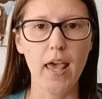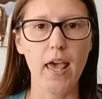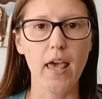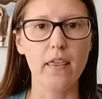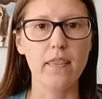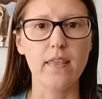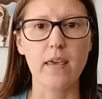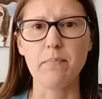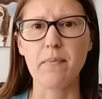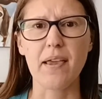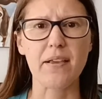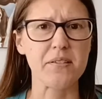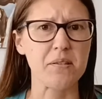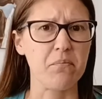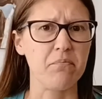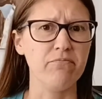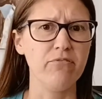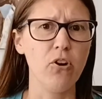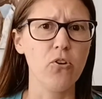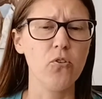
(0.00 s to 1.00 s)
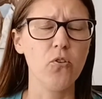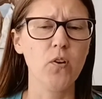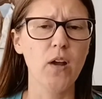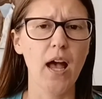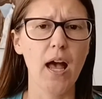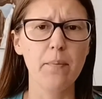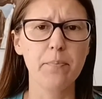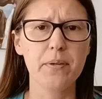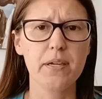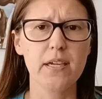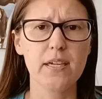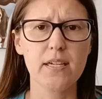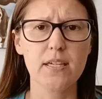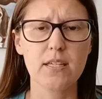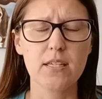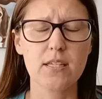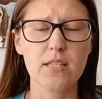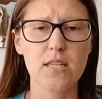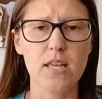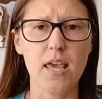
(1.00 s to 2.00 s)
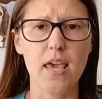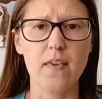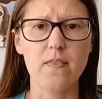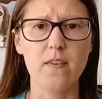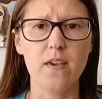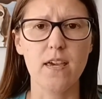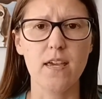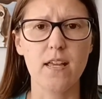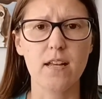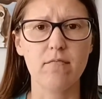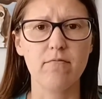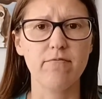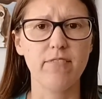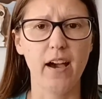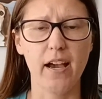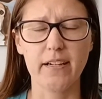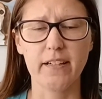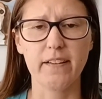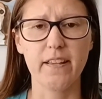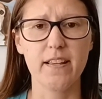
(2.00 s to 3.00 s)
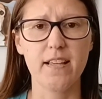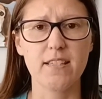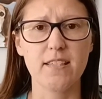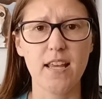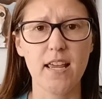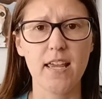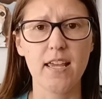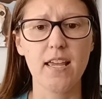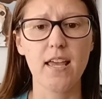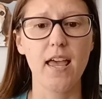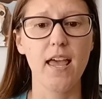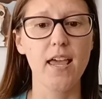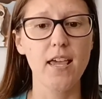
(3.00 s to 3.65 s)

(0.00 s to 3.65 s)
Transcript: They make some photocopies and then finally they say,